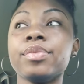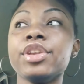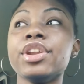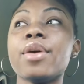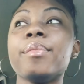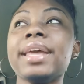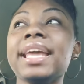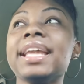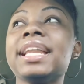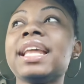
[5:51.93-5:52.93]

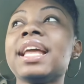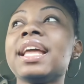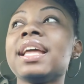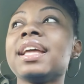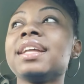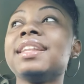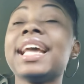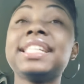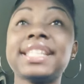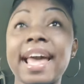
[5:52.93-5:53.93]
Men,
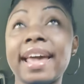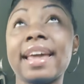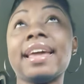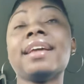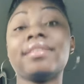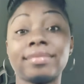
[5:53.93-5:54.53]
they say